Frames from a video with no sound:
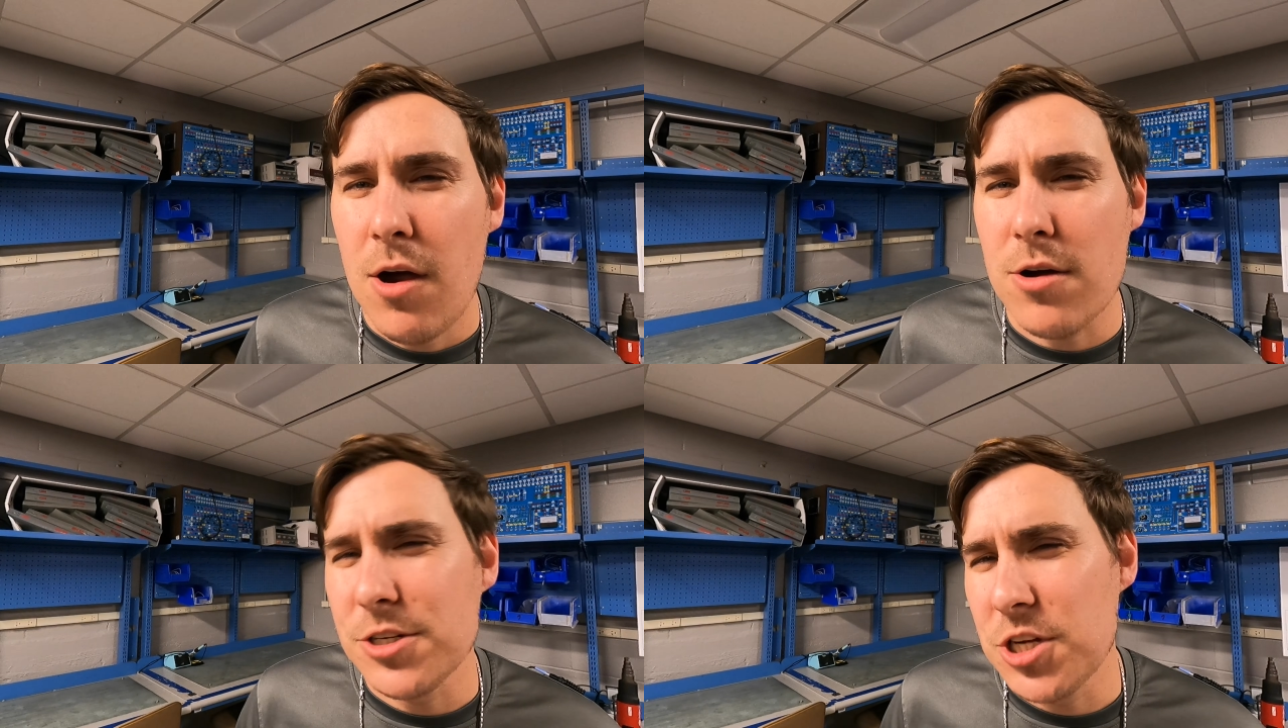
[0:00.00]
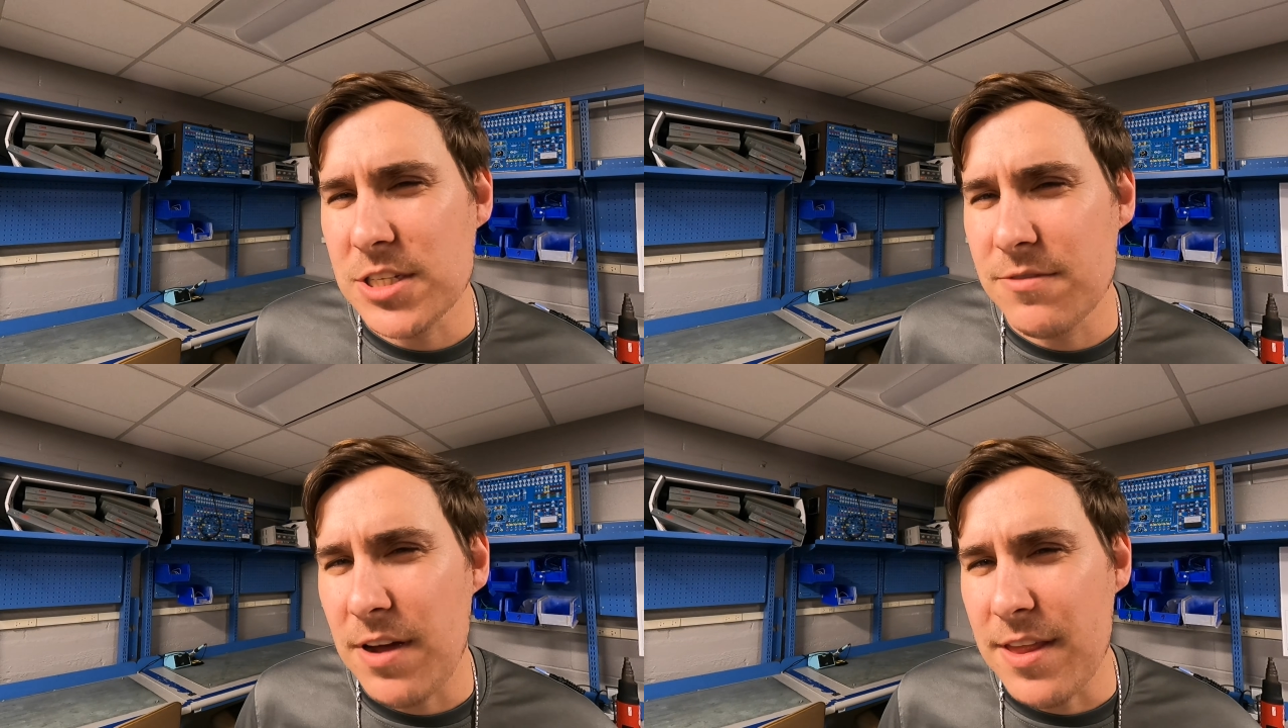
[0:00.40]
hard to
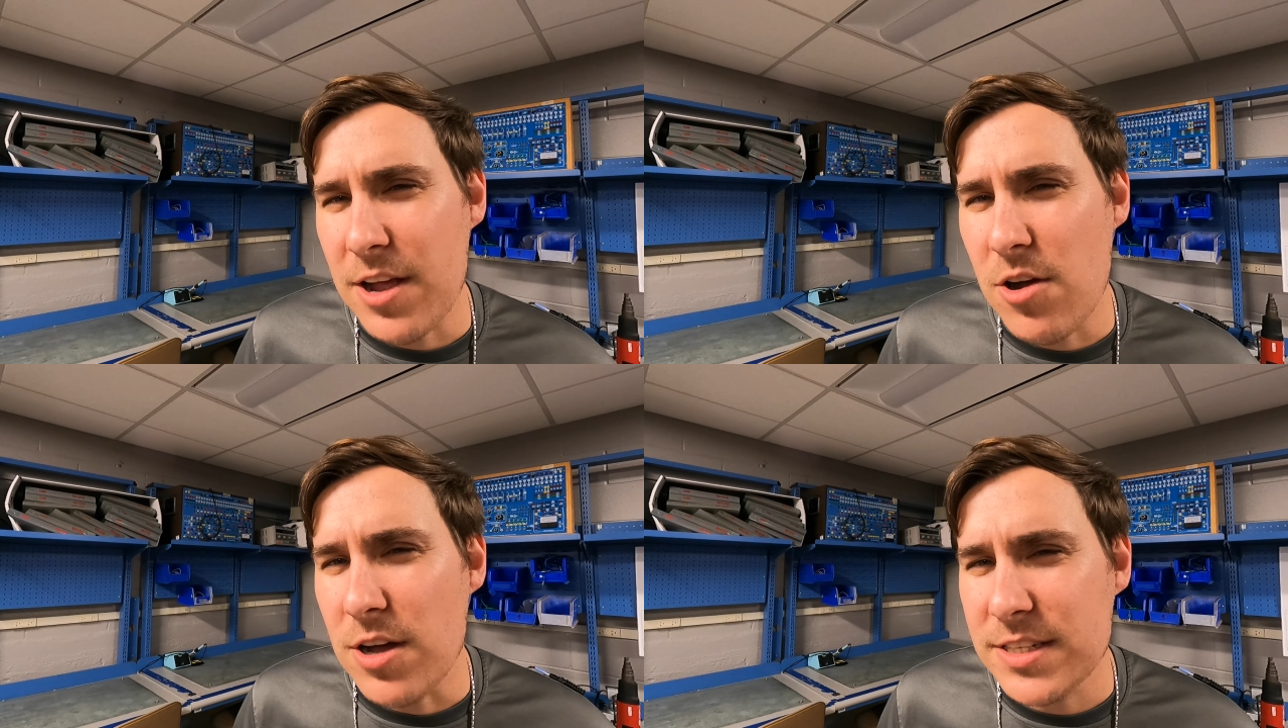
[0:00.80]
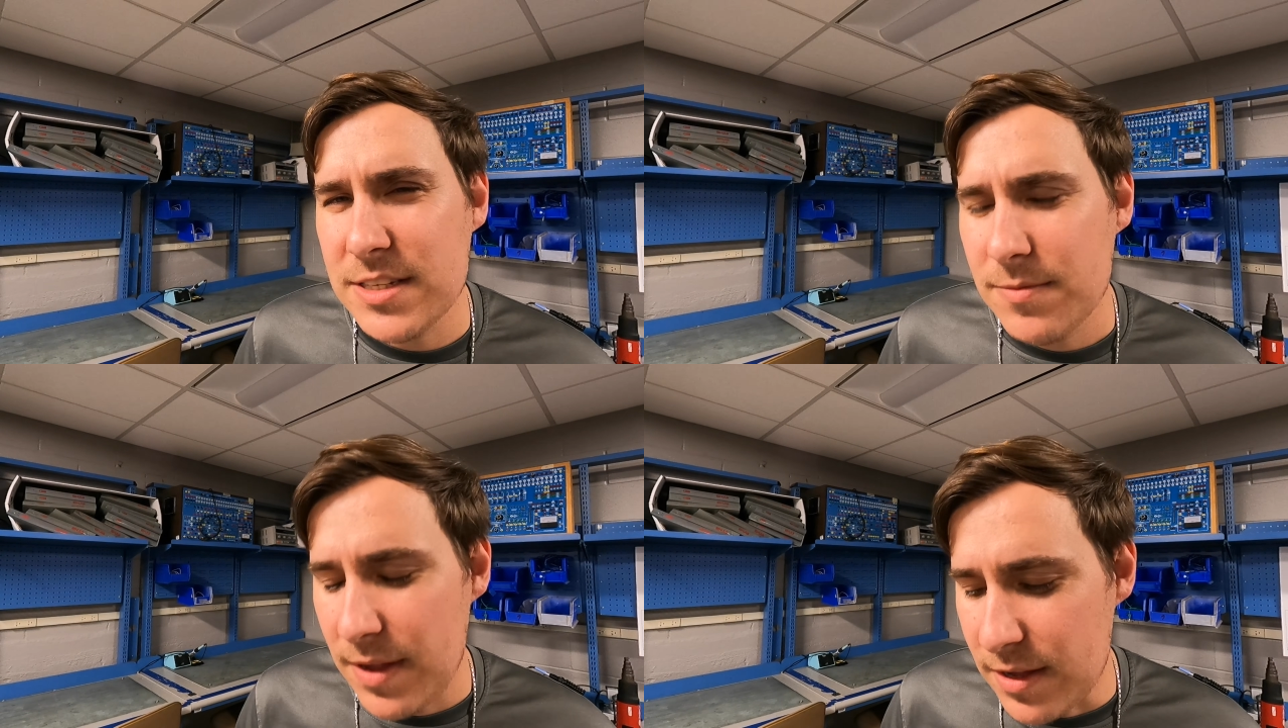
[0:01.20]
justify that
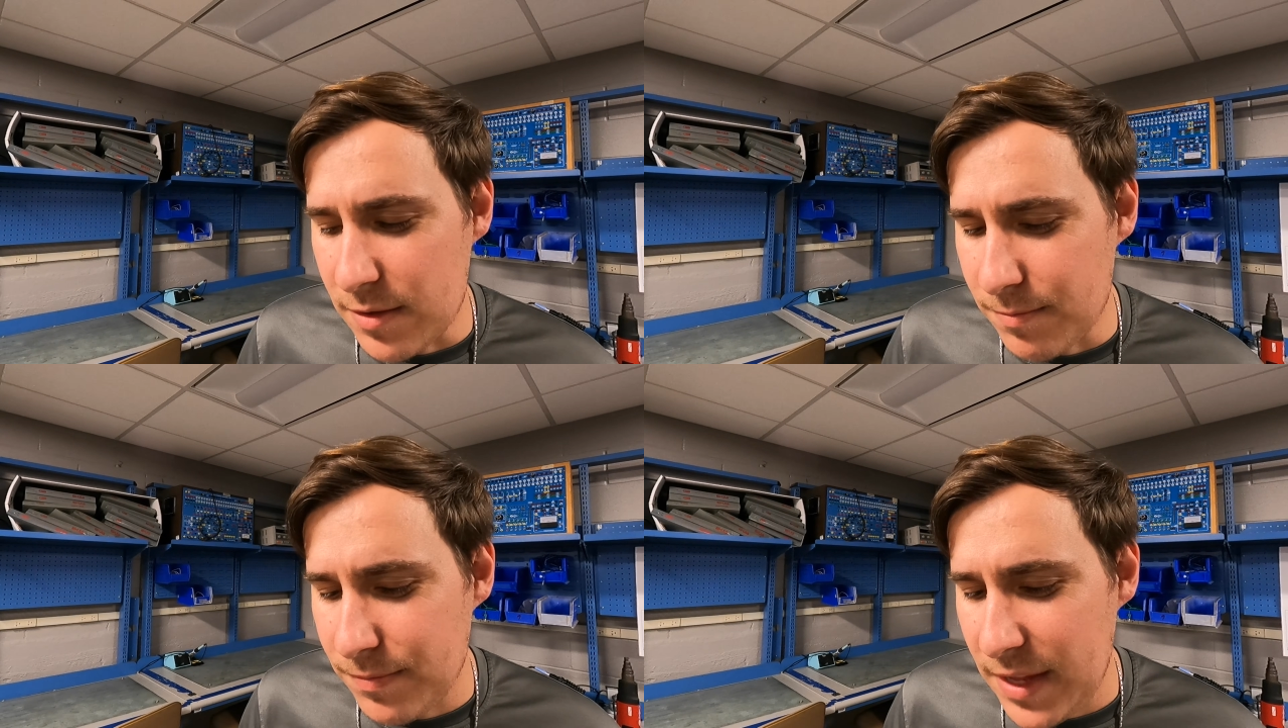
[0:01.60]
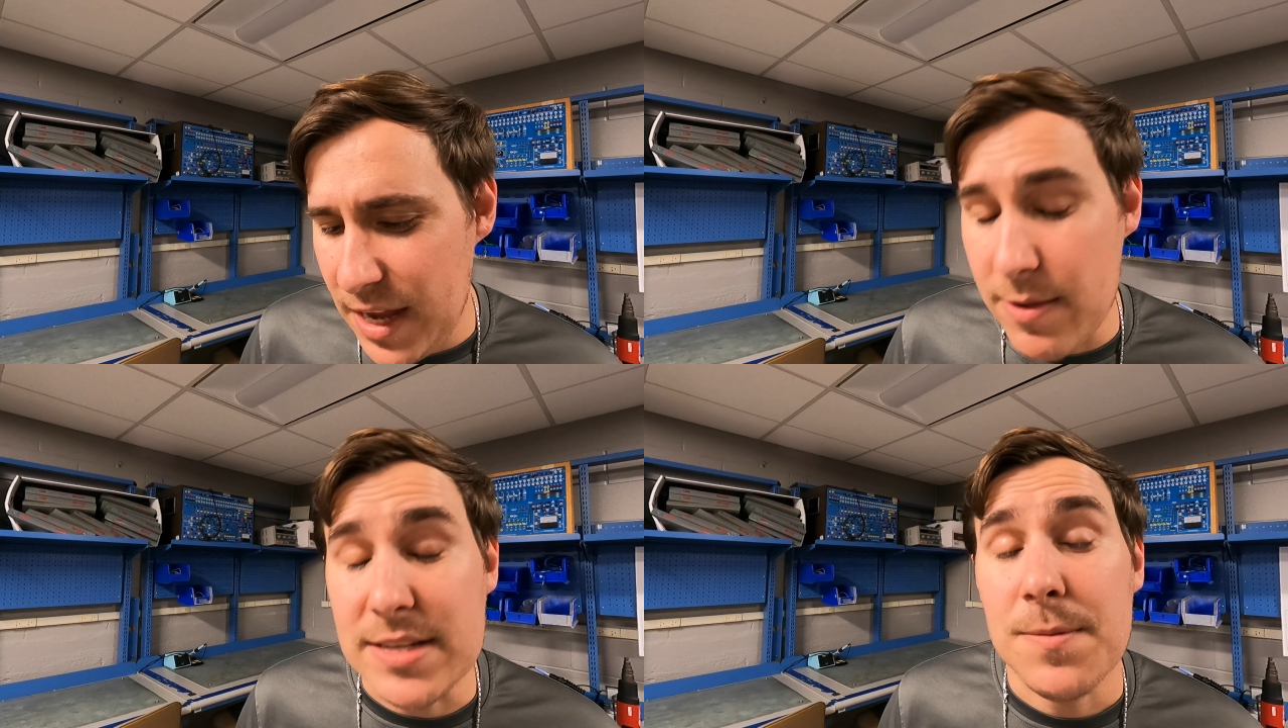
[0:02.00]
cost. Um,
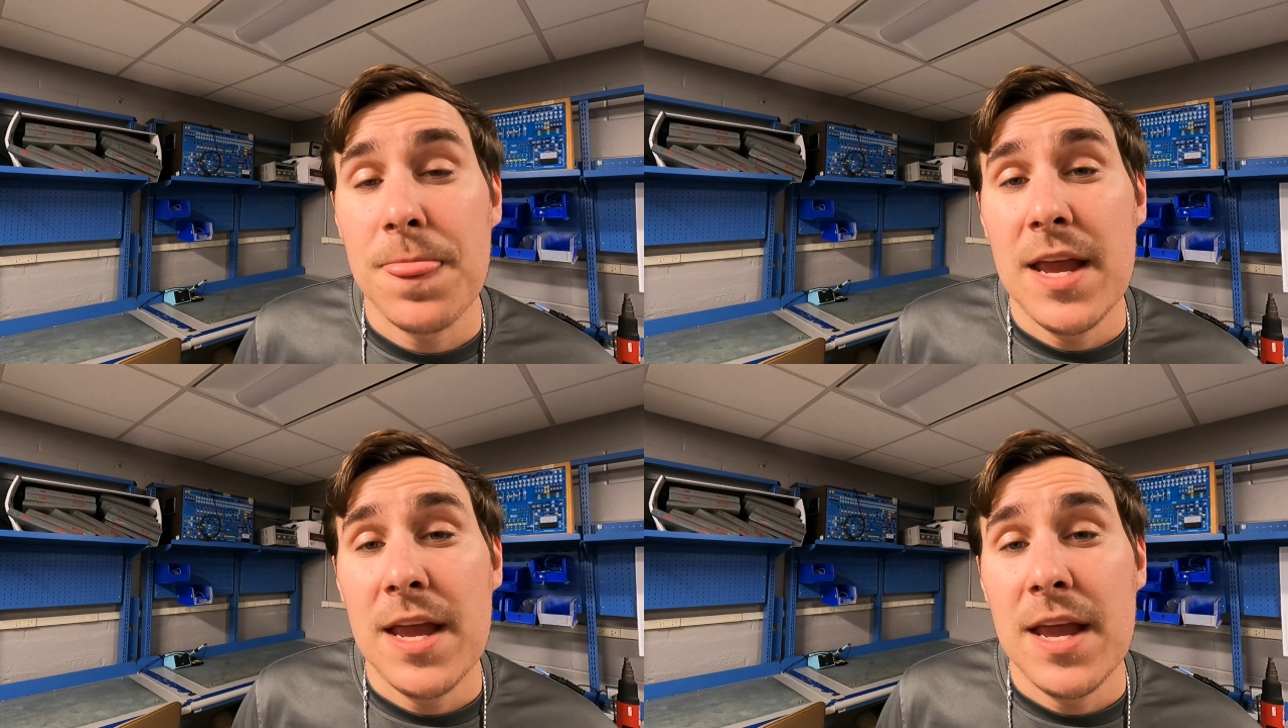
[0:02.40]
anyways,